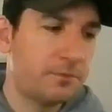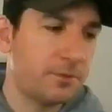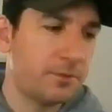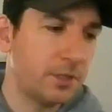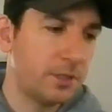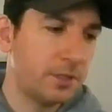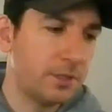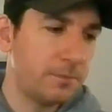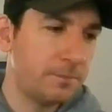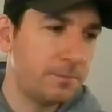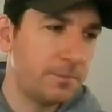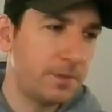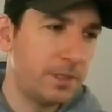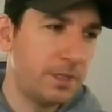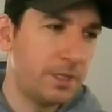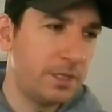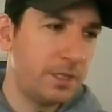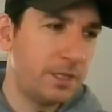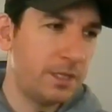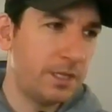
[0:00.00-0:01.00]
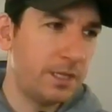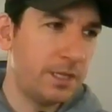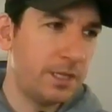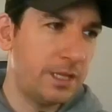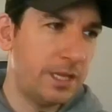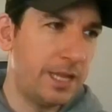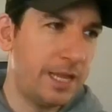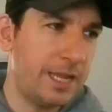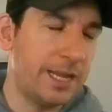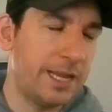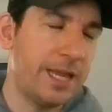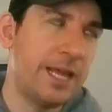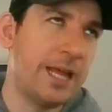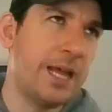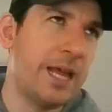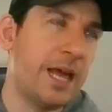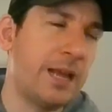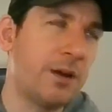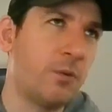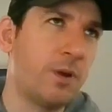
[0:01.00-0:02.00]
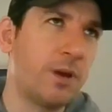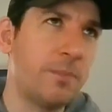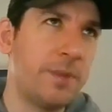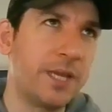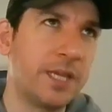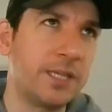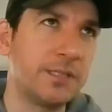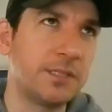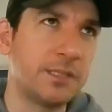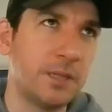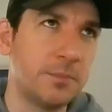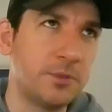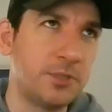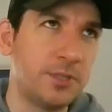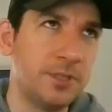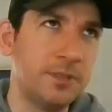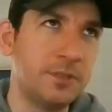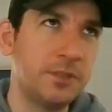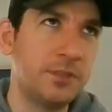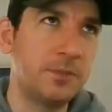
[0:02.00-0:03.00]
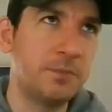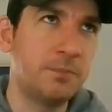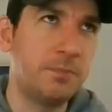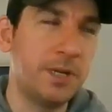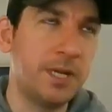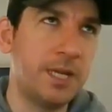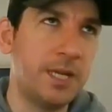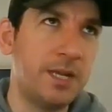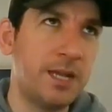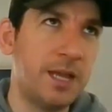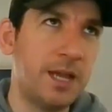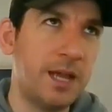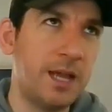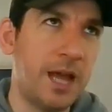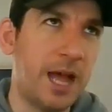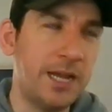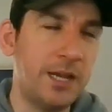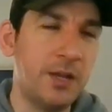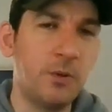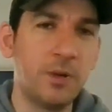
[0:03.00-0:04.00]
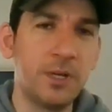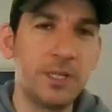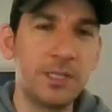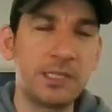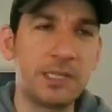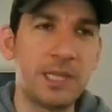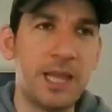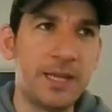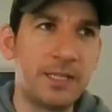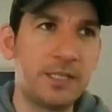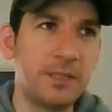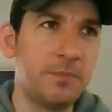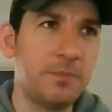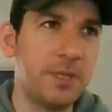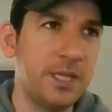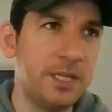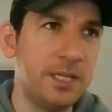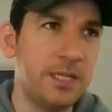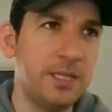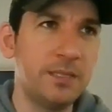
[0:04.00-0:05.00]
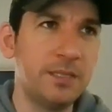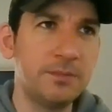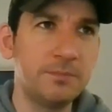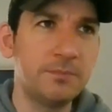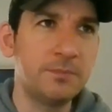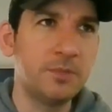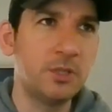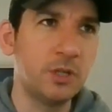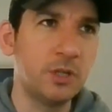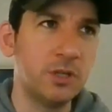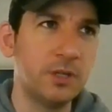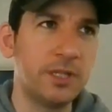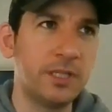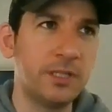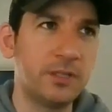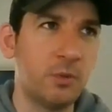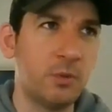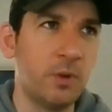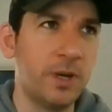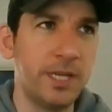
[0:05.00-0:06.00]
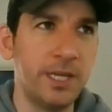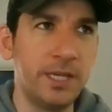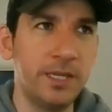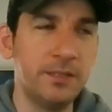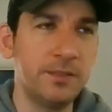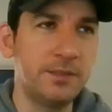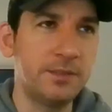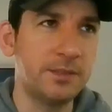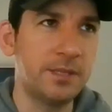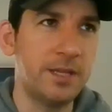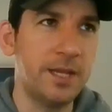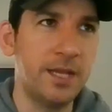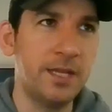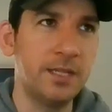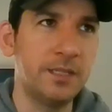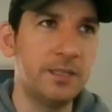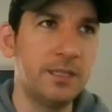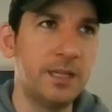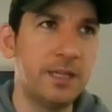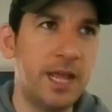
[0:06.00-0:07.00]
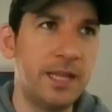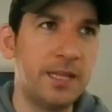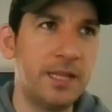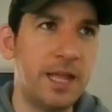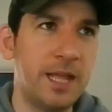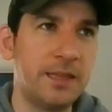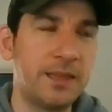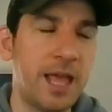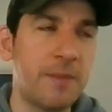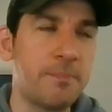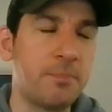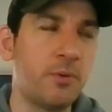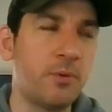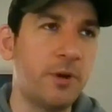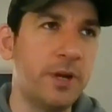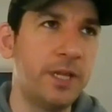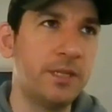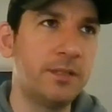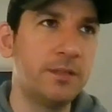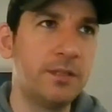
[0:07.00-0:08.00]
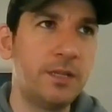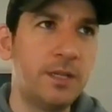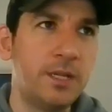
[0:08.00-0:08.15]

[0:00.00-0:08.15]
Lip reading: for, and I don't want to make assumptions, but I know what it's like to be early 20s. And at that point,